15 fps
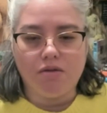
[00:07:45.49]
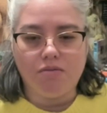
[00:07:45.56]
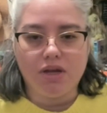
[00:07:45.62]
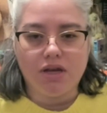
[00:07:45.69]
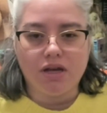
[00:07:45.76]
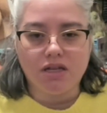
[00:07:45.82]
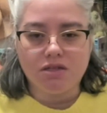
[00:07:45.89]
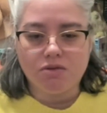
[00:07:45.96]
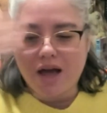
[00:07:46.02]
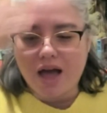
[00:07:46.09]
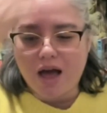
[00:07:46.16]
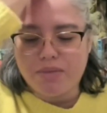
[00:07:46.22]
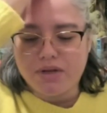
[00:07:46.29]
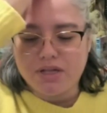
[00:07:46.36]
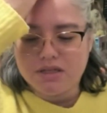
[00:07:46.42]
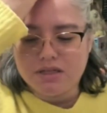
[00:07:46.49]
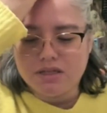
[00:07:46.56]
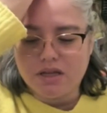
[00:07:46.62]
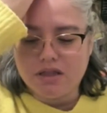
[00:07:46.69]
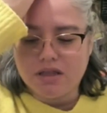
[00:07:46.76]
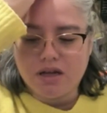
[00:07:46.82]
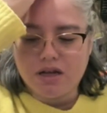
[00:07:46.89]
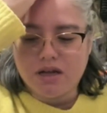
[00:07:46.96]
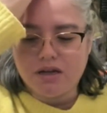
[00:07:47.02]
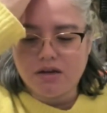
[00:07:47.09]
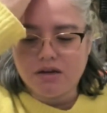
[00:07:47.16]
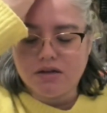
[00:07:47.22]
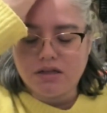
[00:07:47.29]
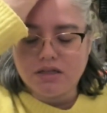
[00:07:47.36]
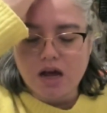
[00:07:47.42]
Because what happens in
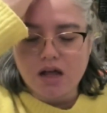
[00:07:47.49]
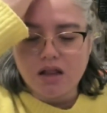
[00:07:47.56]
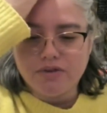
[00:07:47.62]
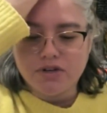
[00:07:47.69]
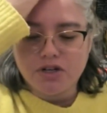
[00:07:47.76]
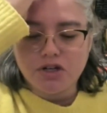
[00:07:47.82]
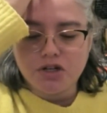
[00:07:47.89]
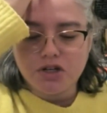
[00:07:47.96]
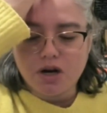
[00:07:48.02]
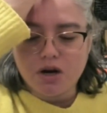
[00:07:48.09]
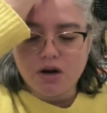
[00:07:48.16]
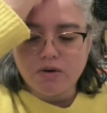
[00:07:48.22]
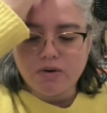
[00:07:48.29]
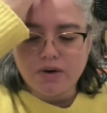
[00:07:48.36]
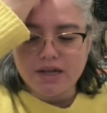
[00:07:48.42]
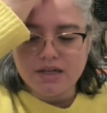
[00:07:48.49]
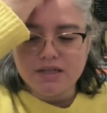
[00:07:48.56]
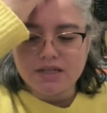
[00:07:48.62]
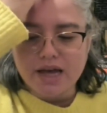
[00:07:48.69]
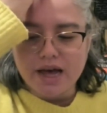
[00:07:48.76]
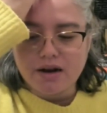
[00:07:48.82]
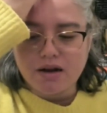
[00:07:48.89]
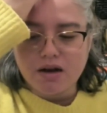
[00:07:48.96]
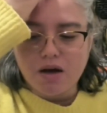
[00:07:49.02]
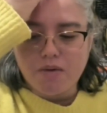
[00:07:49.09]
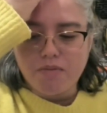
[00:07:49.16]
the television show is that